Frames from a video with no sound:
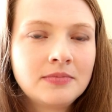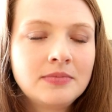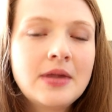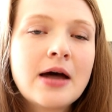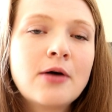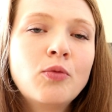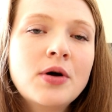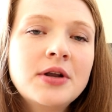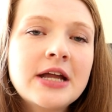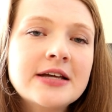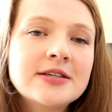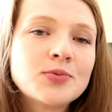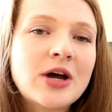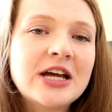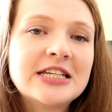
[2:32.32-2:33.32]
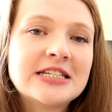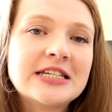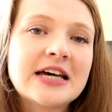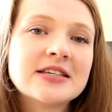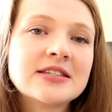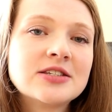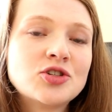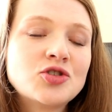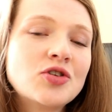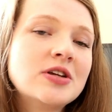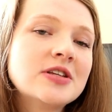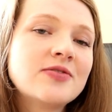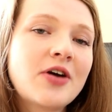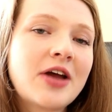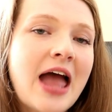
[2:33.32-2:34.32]
Now, one nice way to test
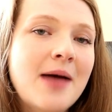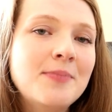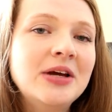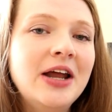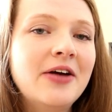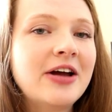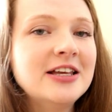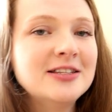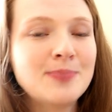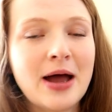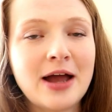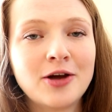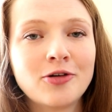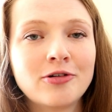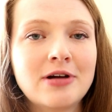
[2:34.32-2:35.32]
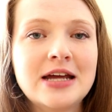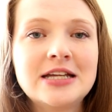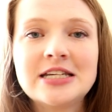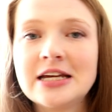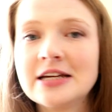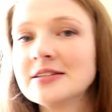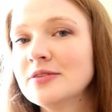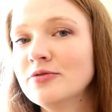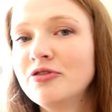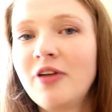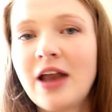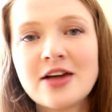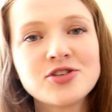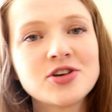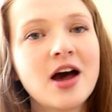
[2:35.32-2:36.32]
students' vocabulary is by creating some
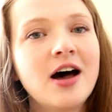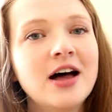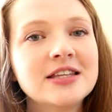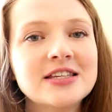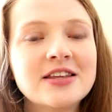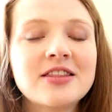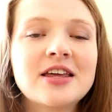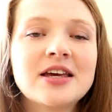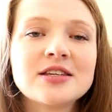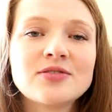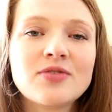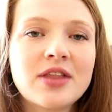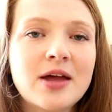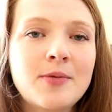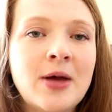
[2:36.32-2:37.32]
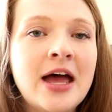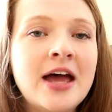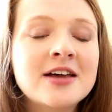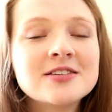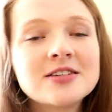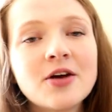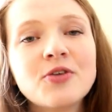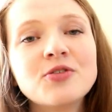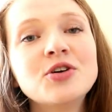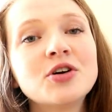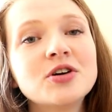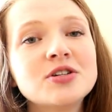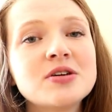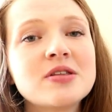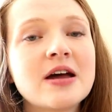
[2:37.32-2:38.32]
flashcards and things for them. So you
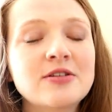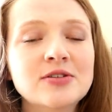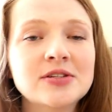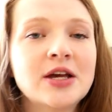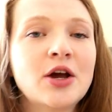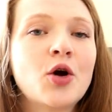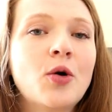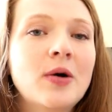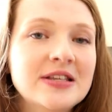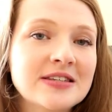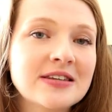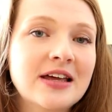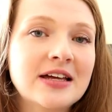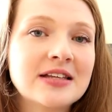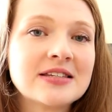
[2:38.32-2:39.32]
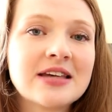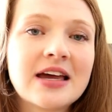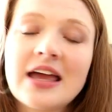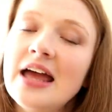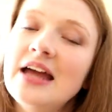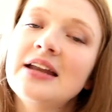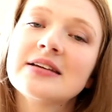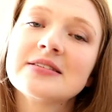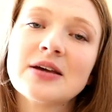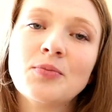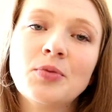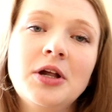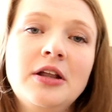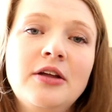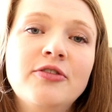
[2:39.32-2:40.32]
can do that using Quizlet. Again, it's
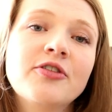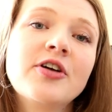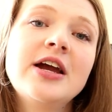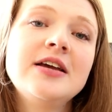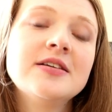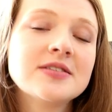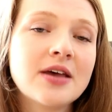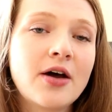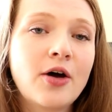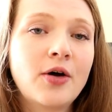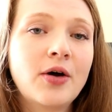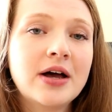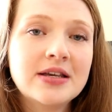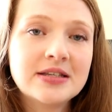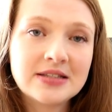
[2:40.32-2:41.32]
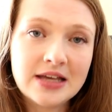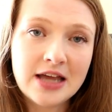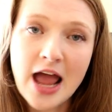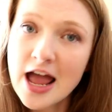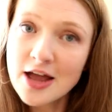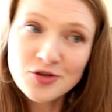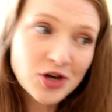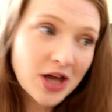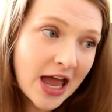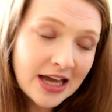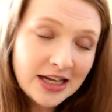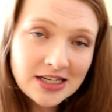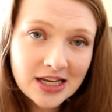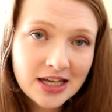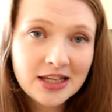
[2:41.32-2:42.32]
completely free. So as the
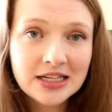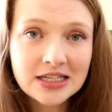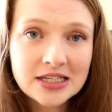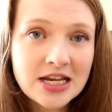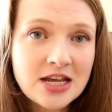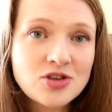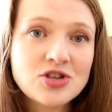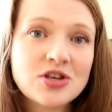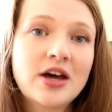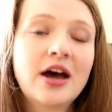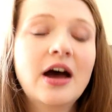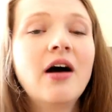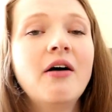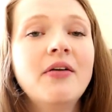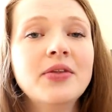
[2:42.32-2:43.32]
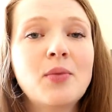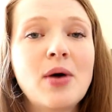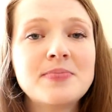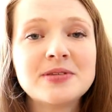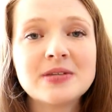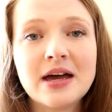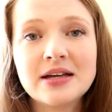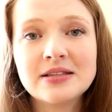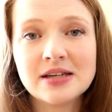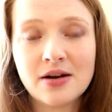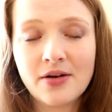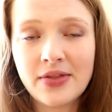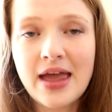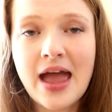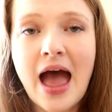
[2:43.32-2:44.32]
educator, the teacher on the website and
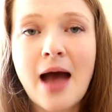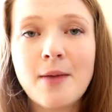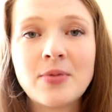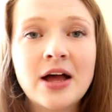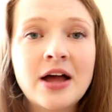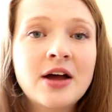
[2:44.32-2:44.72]
on the app,